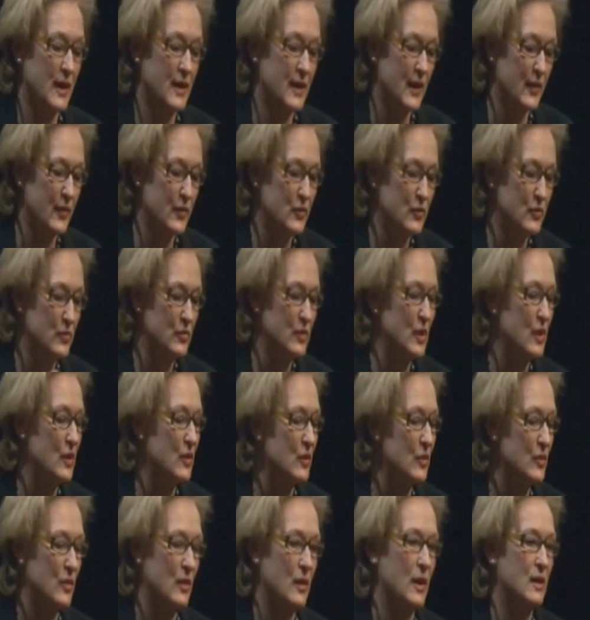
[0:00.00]
Another
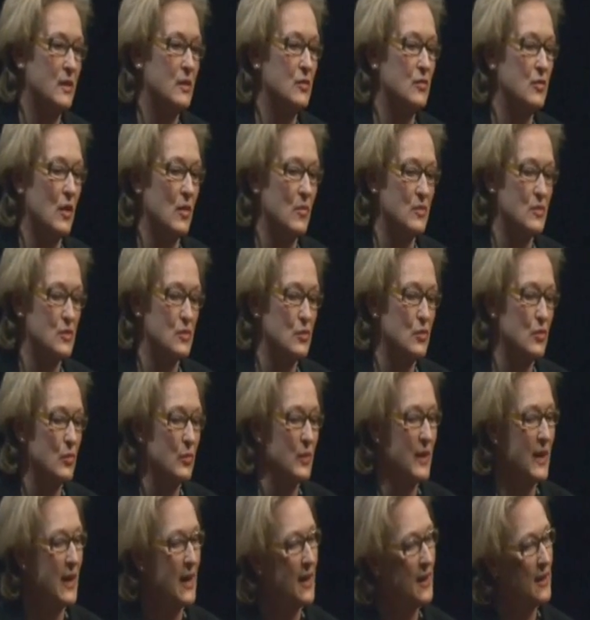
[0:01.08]
year at the drama school,
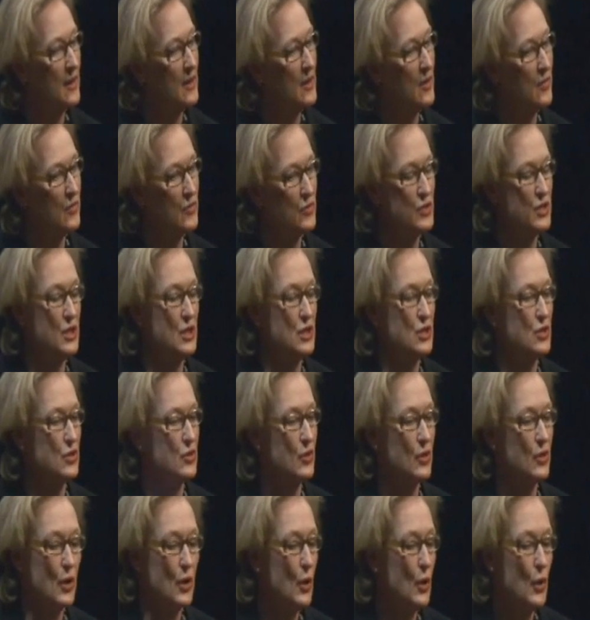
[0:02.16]
we had another
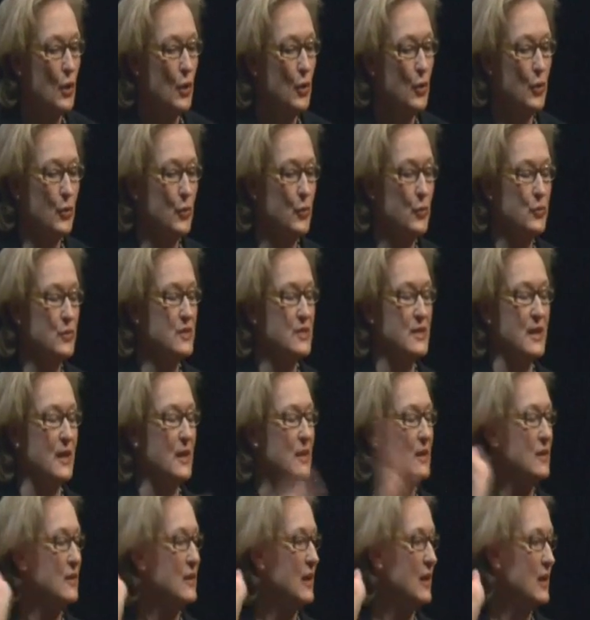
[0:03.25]
teacher who
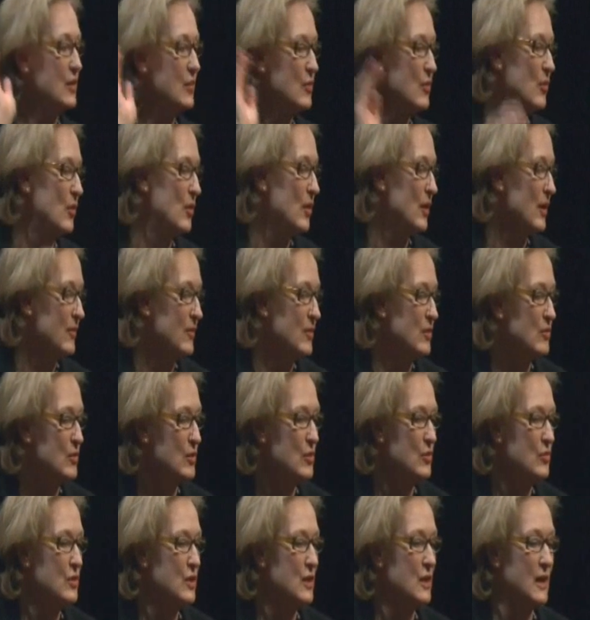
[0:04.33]
said, ignore
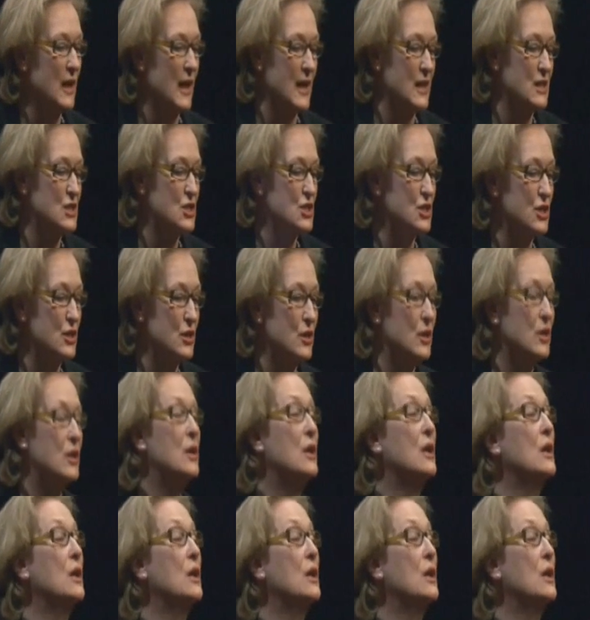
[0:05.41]
everything you did last year.